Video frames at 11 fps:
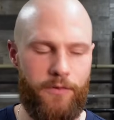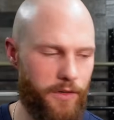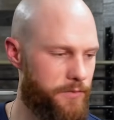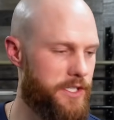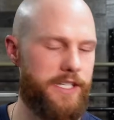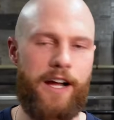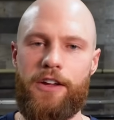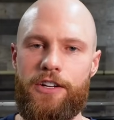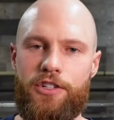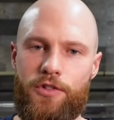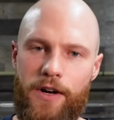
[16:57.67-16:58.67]
I'm just out
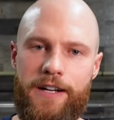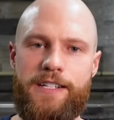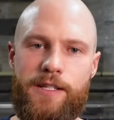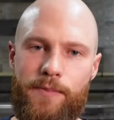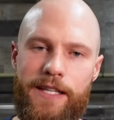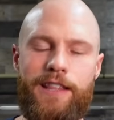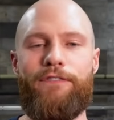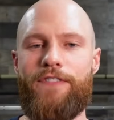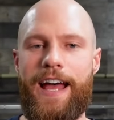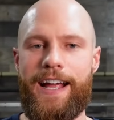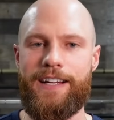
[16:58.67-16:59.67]
here trying to spit the
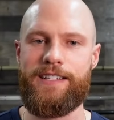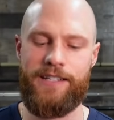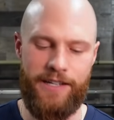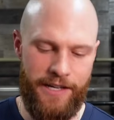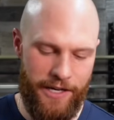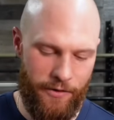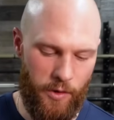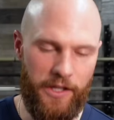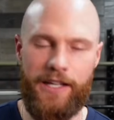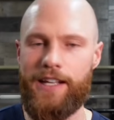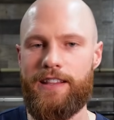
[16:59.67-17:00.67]
facts,
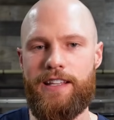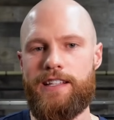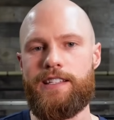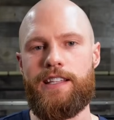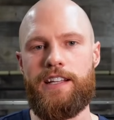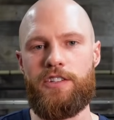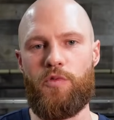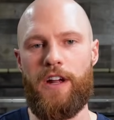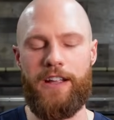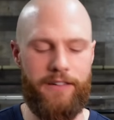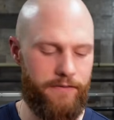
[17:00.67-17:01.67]
really get these things
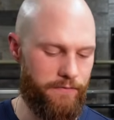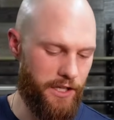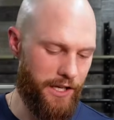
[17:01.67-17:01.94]
right,